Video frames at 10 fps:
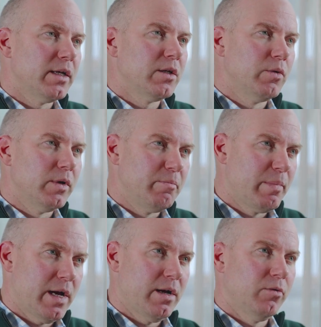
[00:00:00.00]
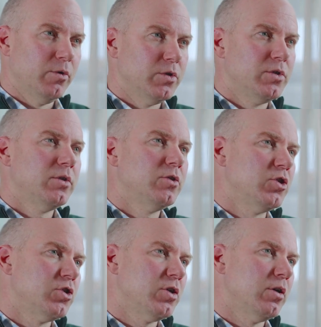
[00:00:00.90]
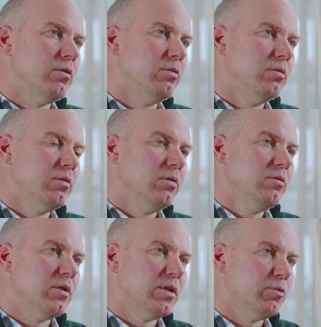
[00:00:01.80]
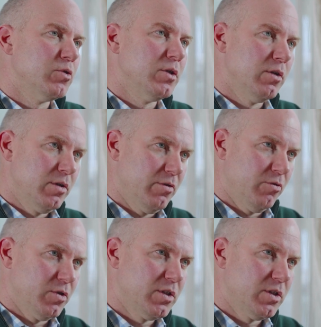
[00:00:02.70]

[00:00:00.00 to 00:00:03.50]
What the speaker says: adequately powered to show that there was no difference.